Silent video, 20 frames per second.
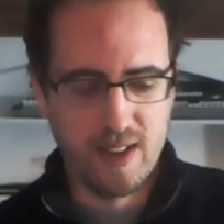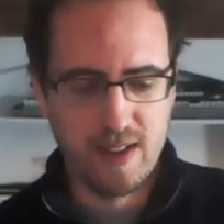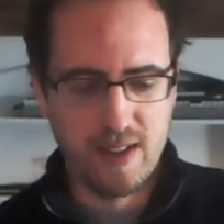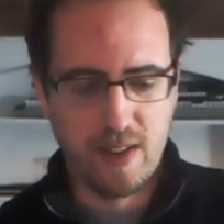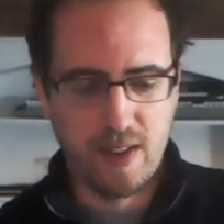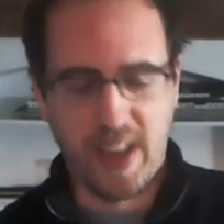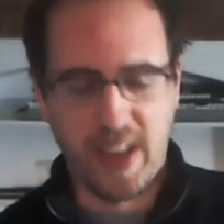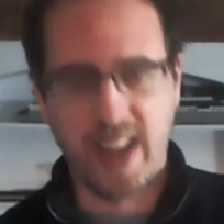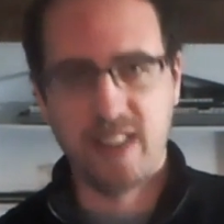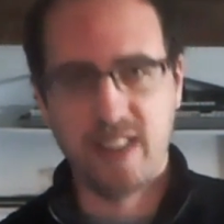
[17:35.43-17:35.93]

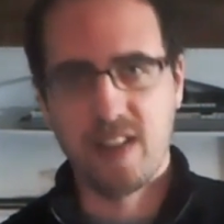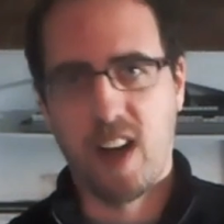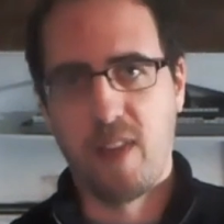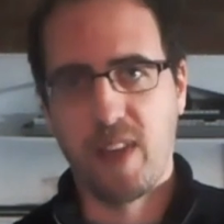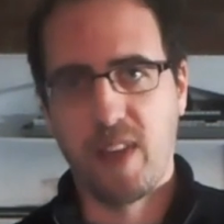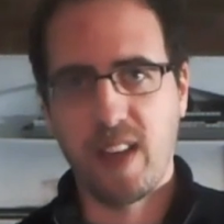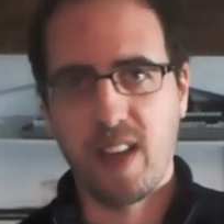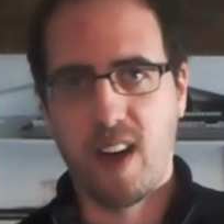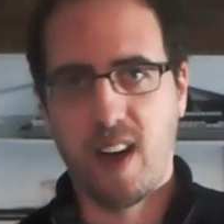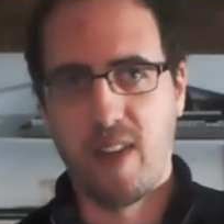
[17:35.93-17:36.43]
things on
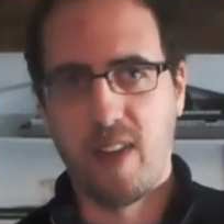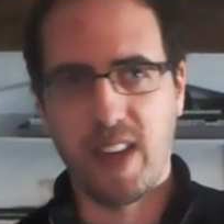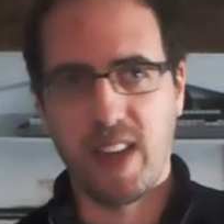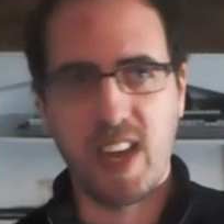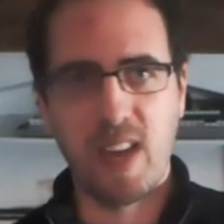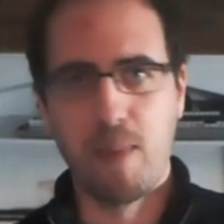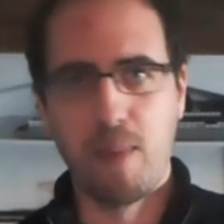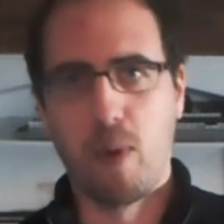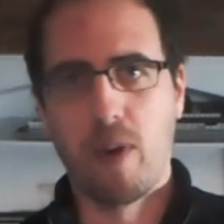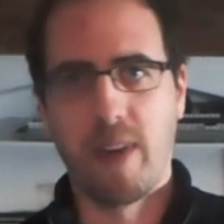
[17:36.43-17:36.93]
the on the
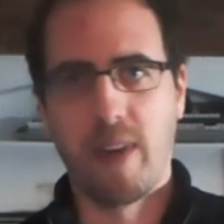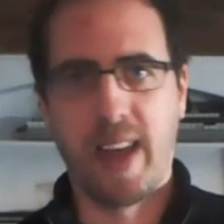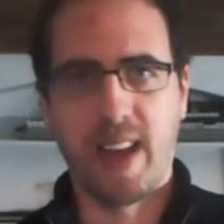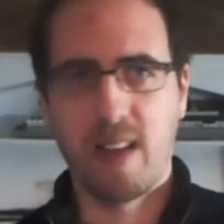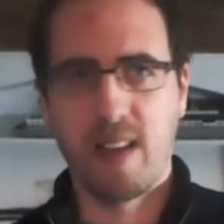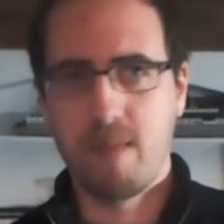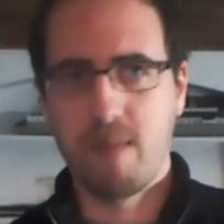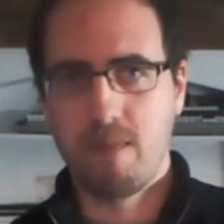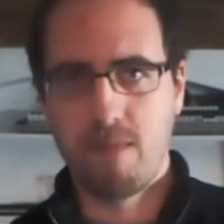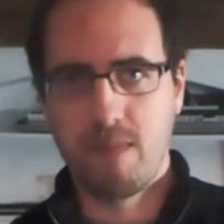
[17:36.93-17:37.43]
keyboard, like
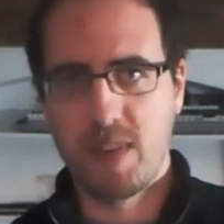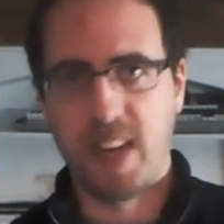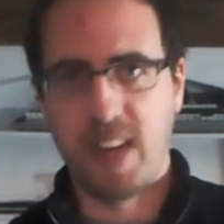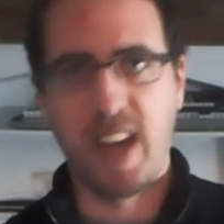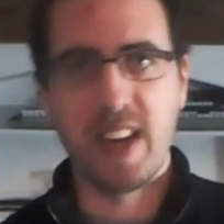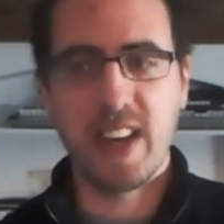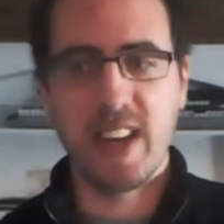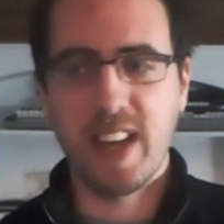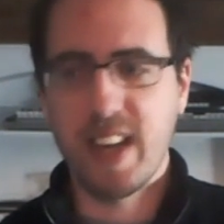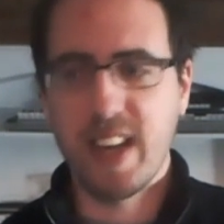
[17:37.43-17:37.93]

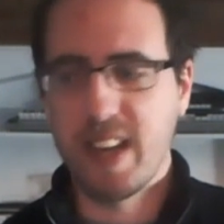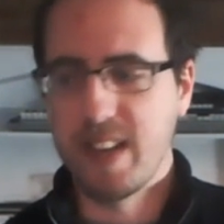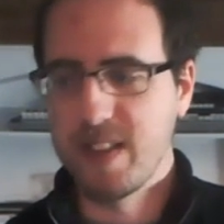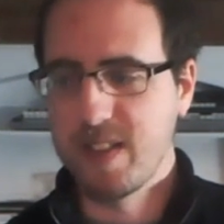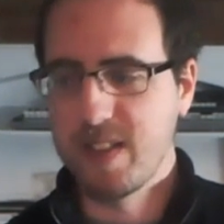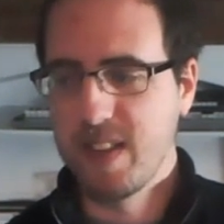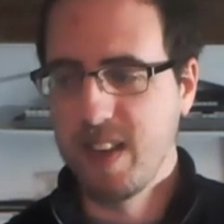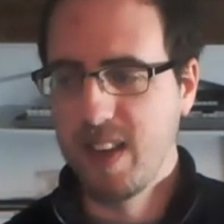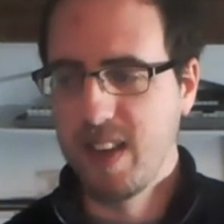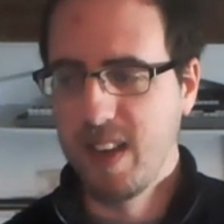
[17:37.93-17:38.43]
10
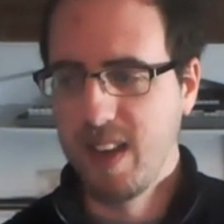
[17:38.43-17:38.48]
keys.